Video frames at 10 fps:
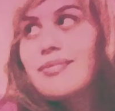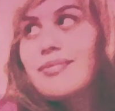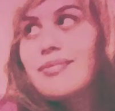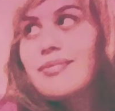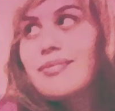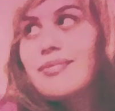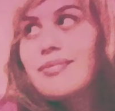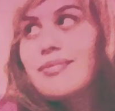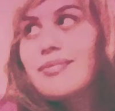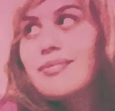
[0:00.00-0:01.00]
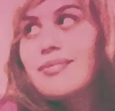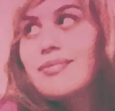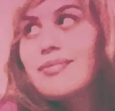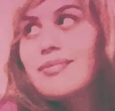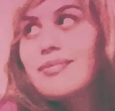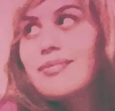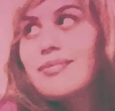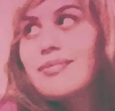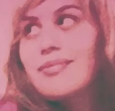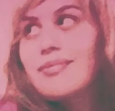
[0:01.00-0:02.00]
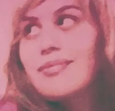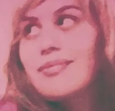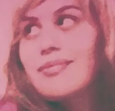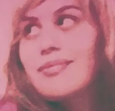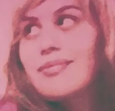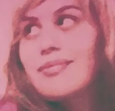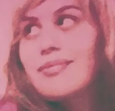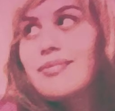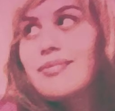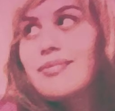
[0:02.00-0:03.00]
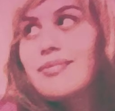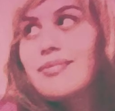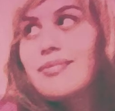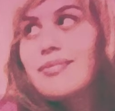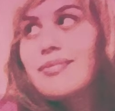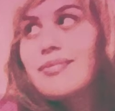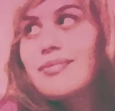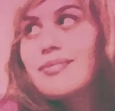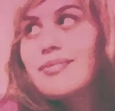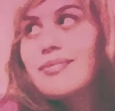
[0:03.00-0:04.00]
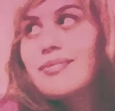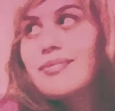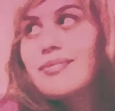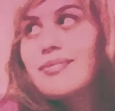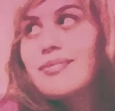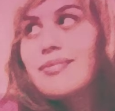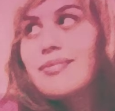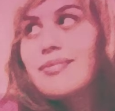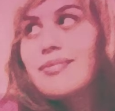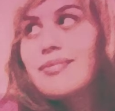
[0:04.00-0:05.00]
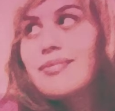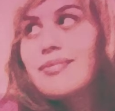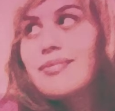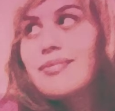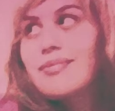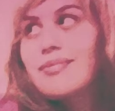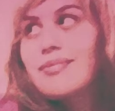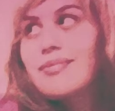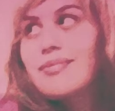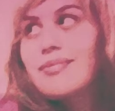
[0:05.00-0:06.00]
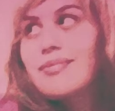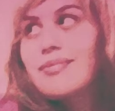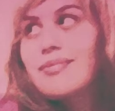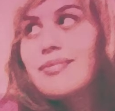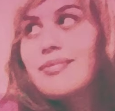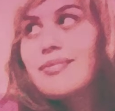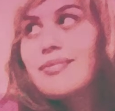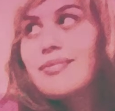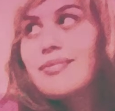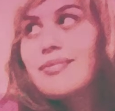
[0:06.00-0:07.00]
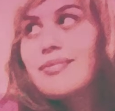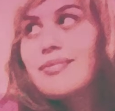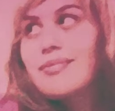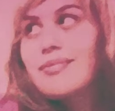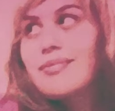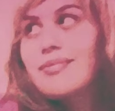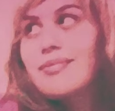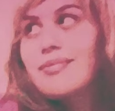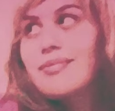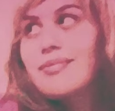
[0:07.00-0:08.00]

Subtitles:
[no speech]